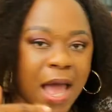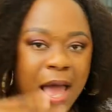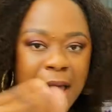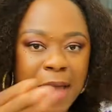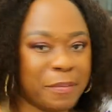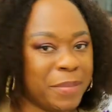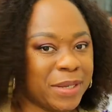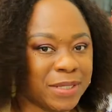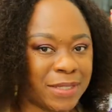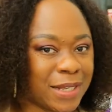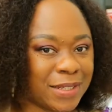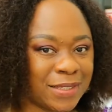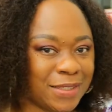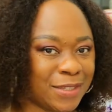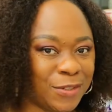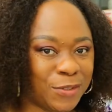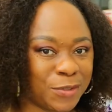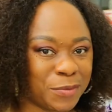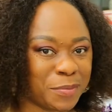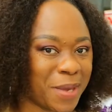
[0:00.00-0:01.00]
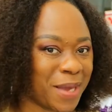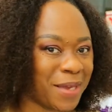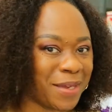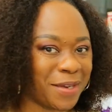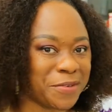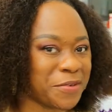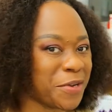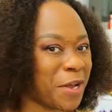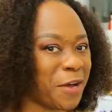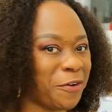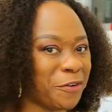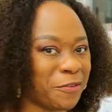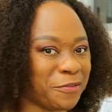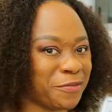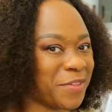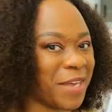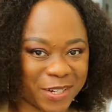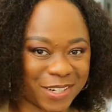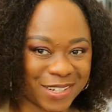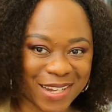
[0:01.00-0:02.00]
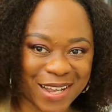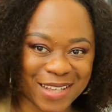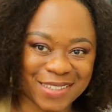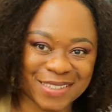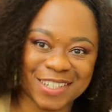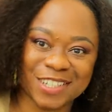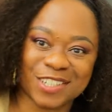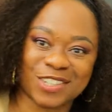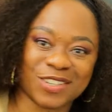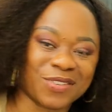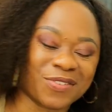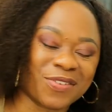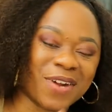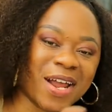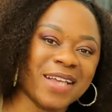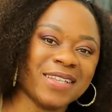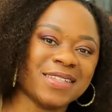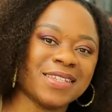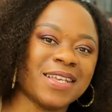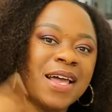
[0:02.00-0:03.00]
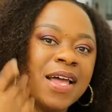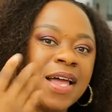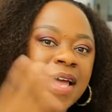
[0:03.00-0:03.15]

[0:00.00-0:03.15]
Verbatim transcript: I better stick to my area of specialization, right?